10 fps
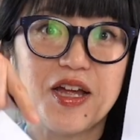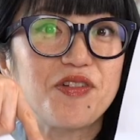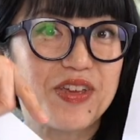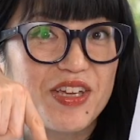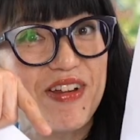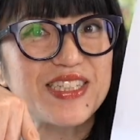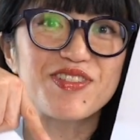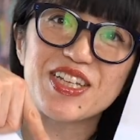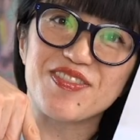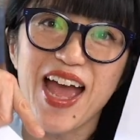
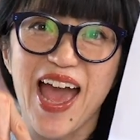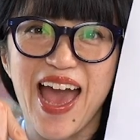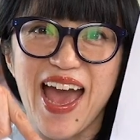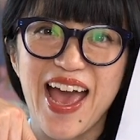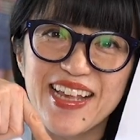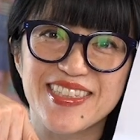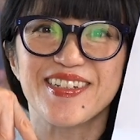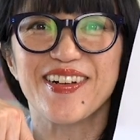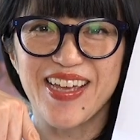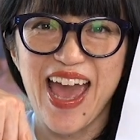Request,
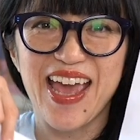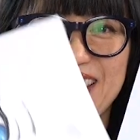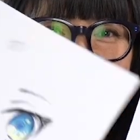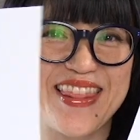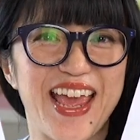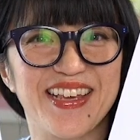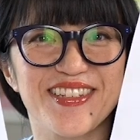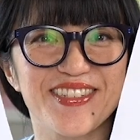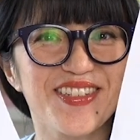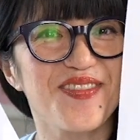okay?
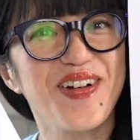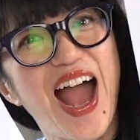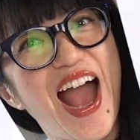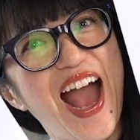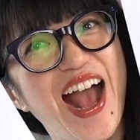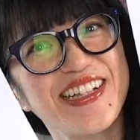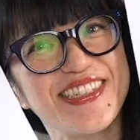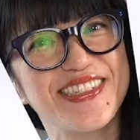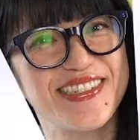Thank you so much.